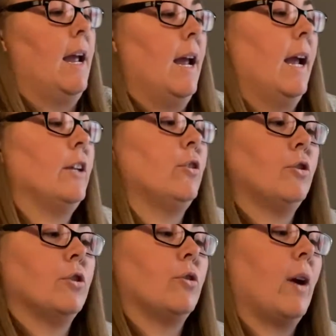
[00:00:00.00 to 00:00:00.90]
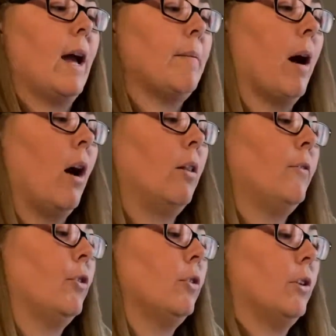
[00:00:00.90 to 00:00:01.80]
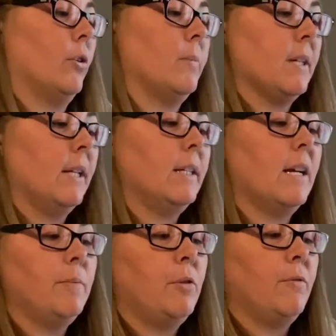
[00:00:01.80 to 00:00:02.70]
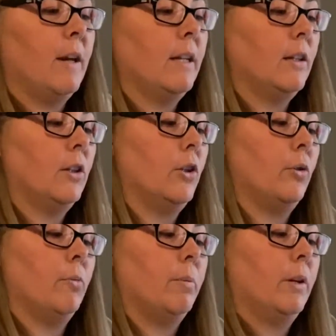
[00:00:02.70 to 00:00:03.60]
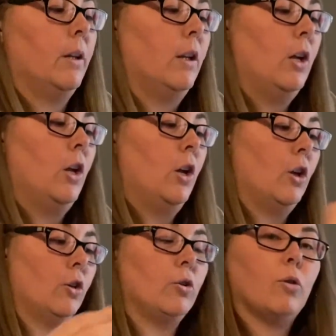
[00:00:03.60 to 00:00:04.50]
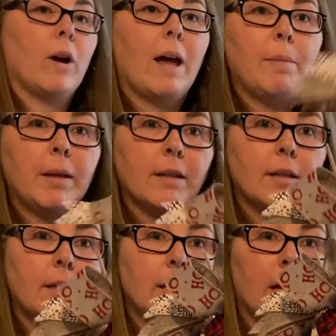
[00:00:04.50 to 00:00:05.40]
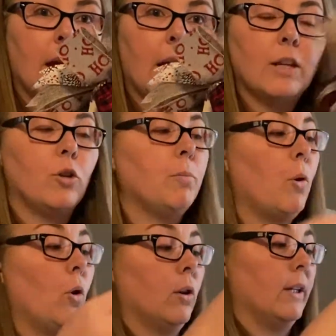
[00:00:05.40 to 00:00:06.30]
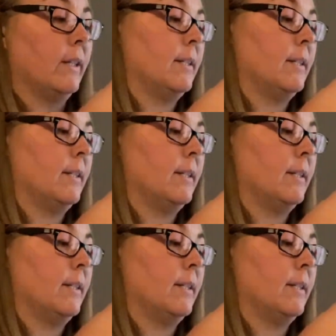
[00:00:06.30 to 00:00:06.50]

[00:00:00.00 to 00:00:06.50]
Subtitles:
And you just grab all of your loops. Anytime you find a loop, you grab it and you pull it.